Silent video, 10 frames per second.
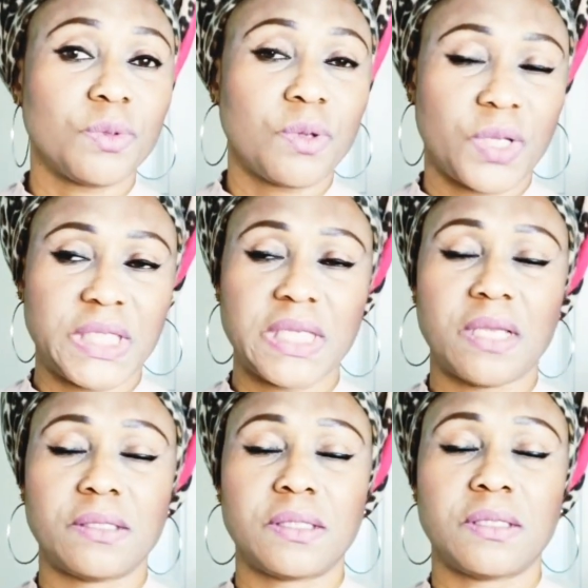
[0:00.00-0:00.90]

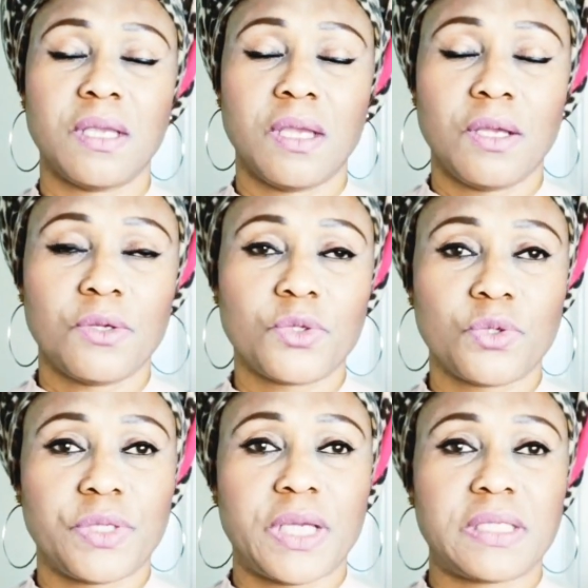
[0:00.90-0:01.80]
contents
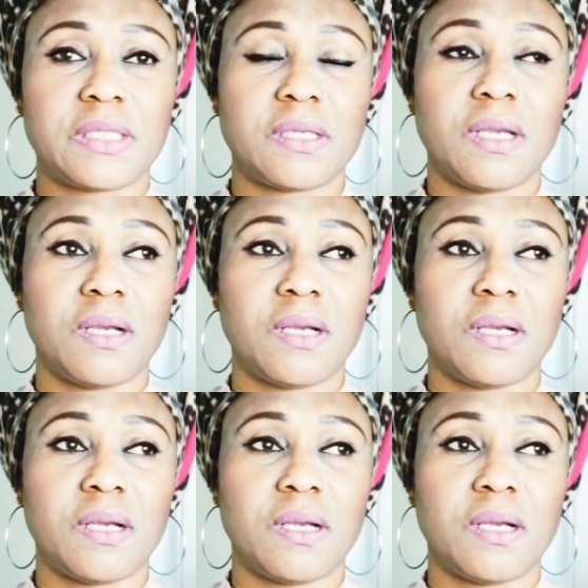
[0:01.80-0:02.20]
so that